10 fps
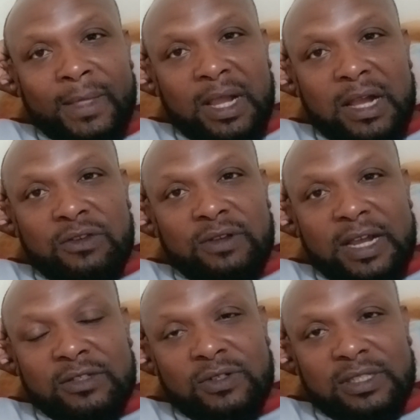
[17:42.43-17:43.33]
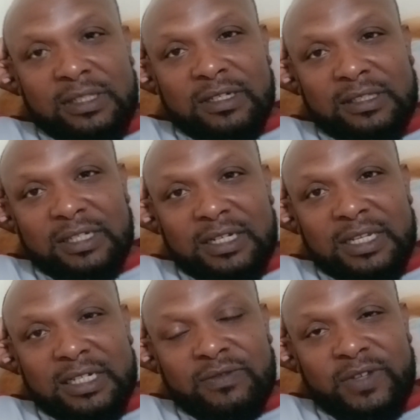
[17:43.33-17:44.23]
and you guys are gonna see us in our
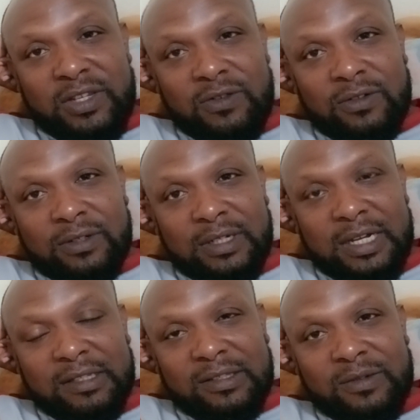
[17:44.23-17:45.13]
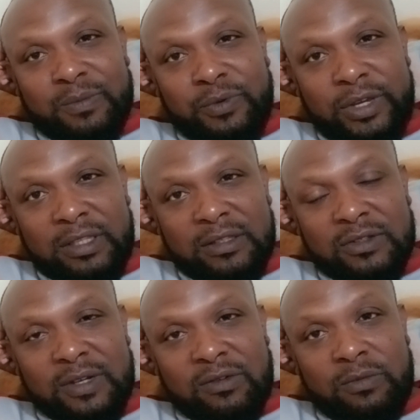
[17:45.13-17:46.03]
next video at some point.
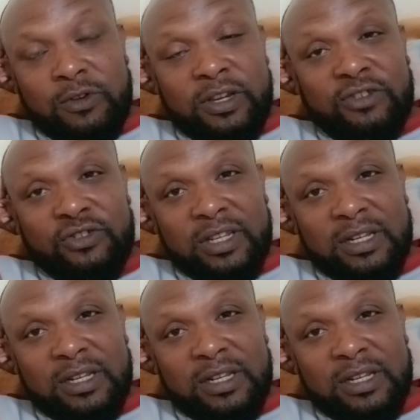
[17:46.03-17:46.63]
So I hope you enjoyed the